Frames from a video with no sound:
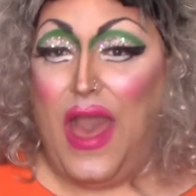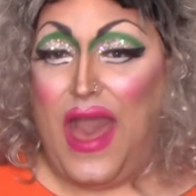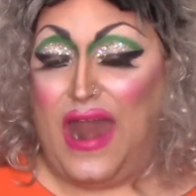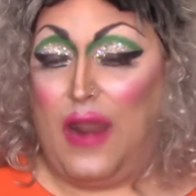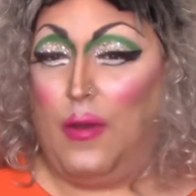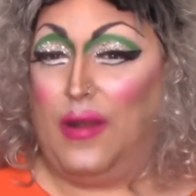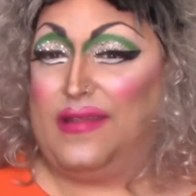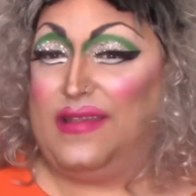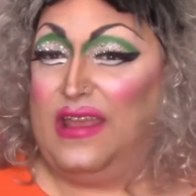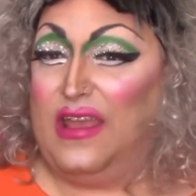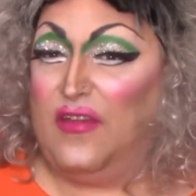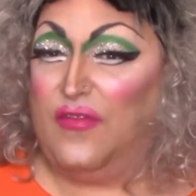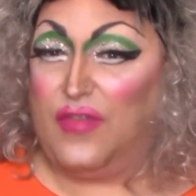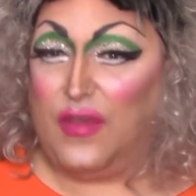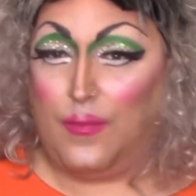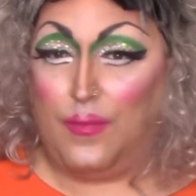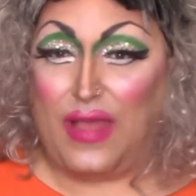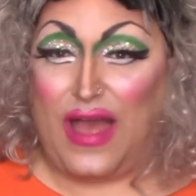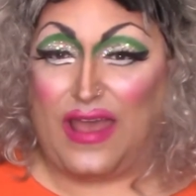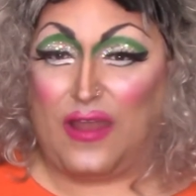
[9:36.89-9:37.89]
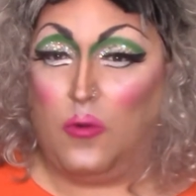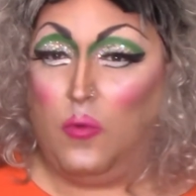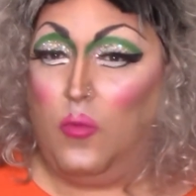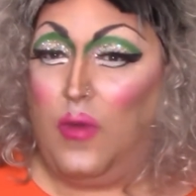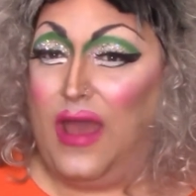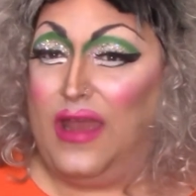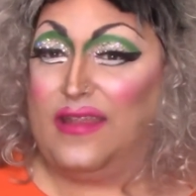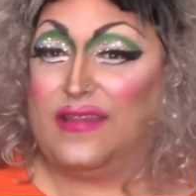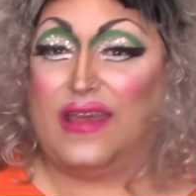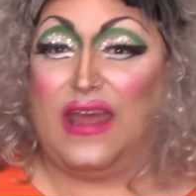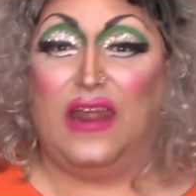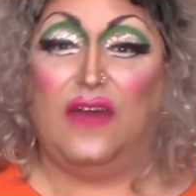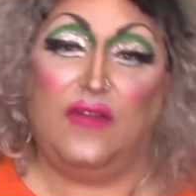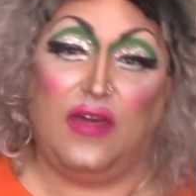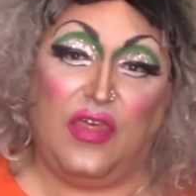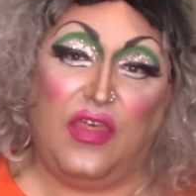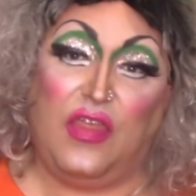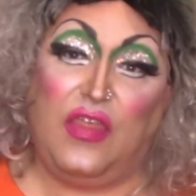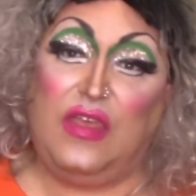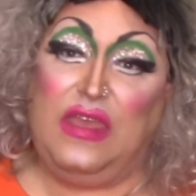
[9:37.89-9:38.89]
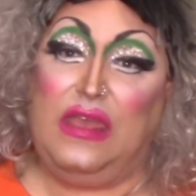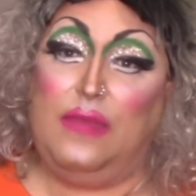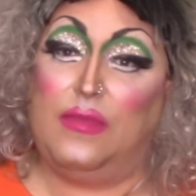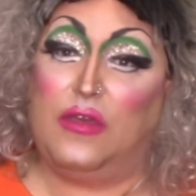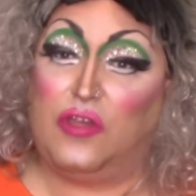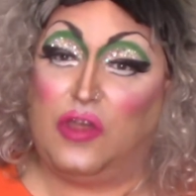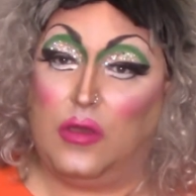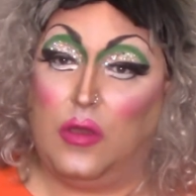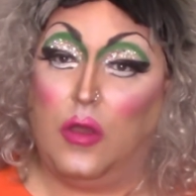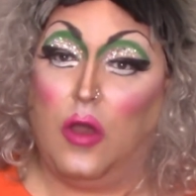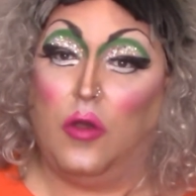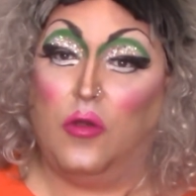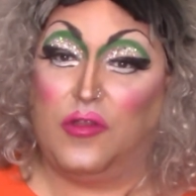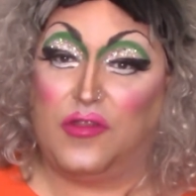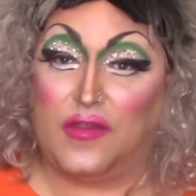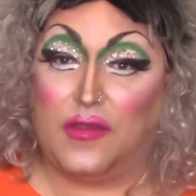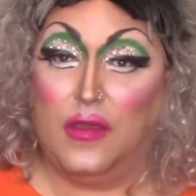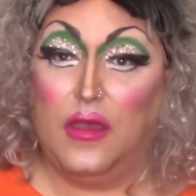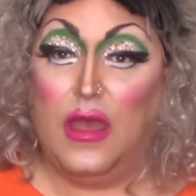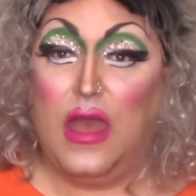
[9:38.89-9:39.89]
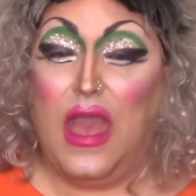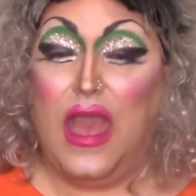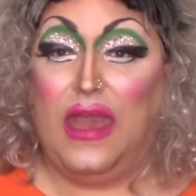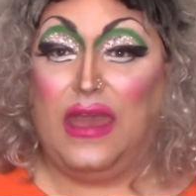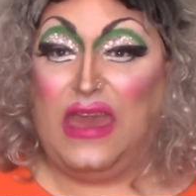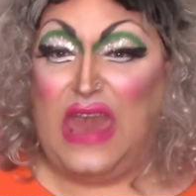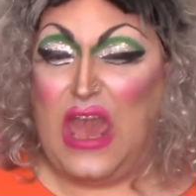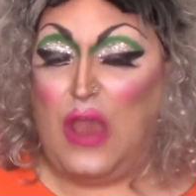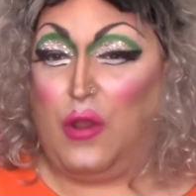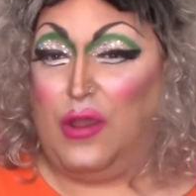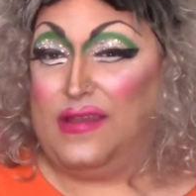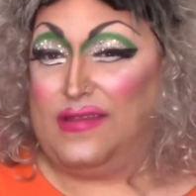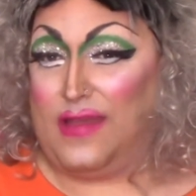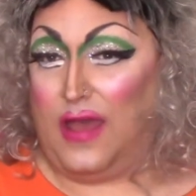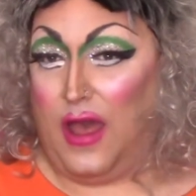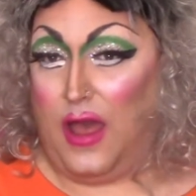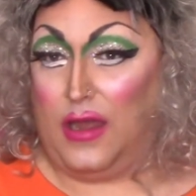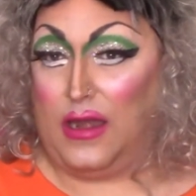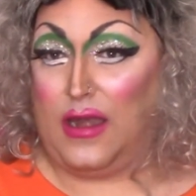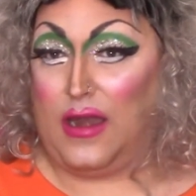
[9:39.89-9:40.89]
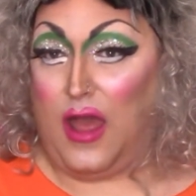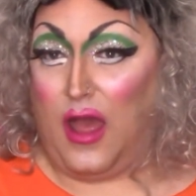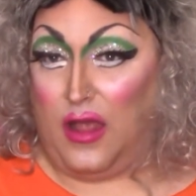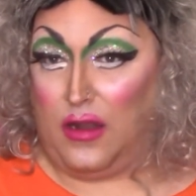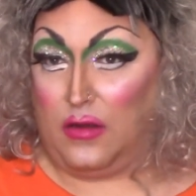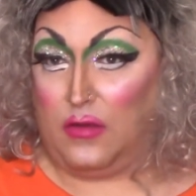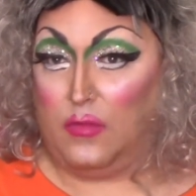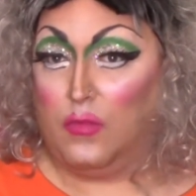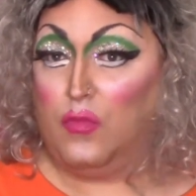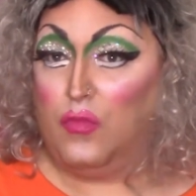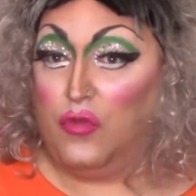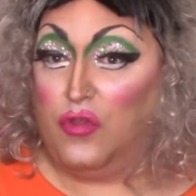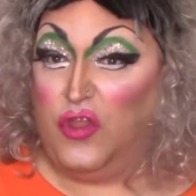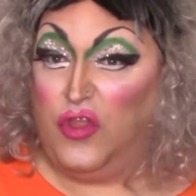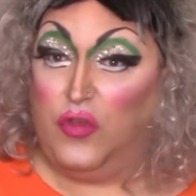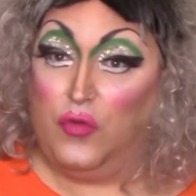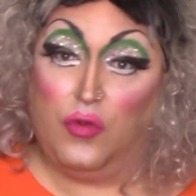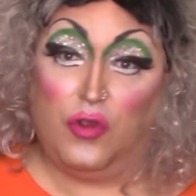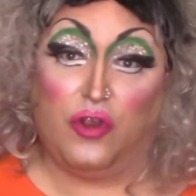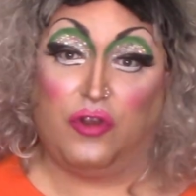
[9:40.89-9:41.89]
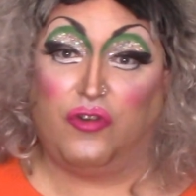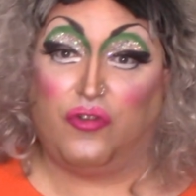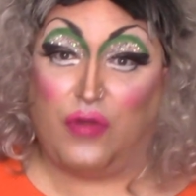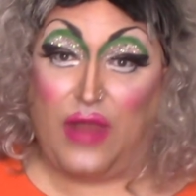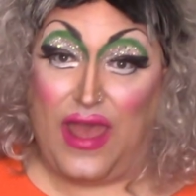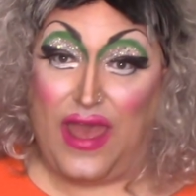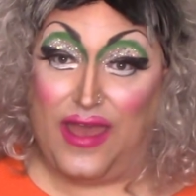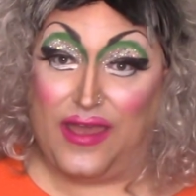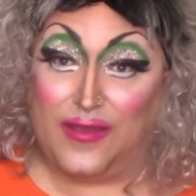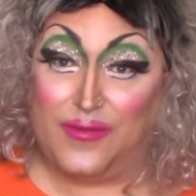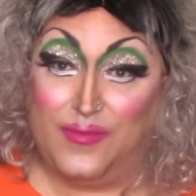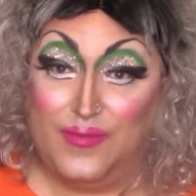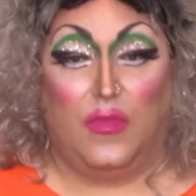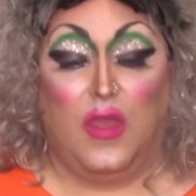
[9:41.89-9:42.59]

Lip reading: and I want to see if the black and white is kind of a theme that she goes and carries on and on through her drag.